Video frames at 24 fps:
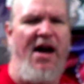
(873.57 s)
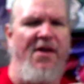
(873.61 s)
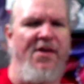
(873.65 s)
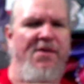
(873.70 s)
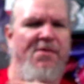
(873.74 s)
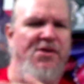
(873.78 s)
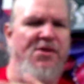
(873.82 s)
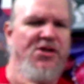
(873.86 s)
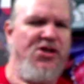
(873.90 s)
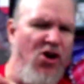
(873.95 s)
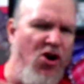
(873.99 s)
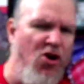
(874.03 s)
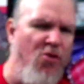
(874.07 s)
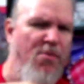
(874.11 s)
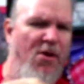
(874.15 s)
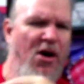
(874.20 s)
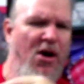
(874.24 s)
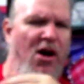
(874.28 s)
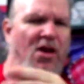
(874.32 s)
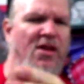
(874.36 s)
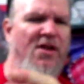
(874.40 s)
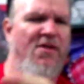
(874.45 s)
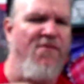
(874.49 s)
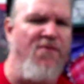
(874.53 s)
There was
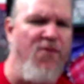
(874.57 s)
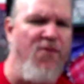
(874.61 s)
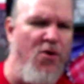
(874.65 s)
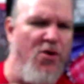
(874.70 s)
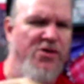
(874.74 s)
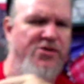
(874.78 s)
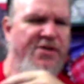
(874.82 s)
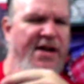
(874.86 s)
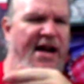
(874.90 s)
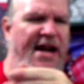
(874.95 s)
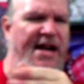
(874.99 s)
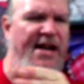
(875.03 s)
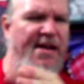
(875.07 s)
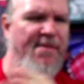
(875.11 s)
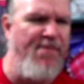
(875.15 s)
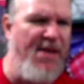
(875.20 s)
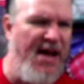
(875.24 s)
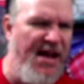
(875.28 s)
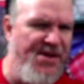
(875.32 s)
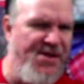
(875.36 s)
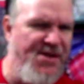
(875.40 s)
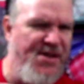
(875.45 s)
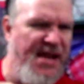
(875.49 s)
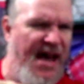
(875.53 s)
COBOL and Fortran and
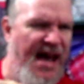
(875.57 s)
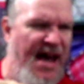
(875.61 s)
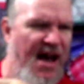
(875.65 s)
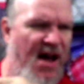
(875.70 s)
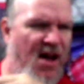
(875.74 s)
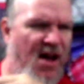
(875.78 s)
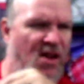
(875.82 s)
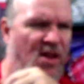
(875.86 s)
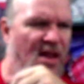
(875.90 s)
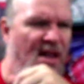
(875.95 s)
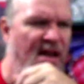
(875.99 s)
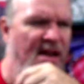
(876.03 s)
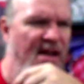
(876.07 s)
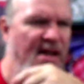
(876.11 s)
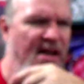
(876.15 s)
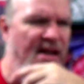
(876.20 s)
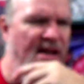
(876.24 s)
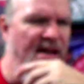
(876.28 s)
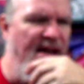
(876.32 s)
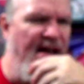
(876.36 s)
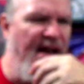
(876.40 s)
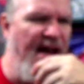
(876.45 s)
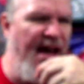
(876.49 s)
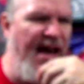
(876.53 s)
Pascal,
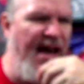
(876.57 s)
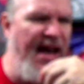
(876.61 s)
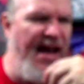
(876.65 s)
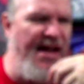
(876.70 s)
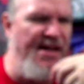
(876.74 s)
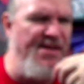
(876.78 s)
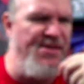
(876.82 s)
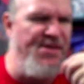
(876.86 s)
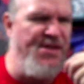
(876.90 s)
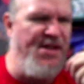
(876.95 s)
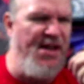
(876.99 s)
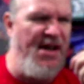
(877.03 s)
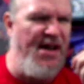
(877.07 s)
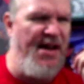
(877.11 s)
and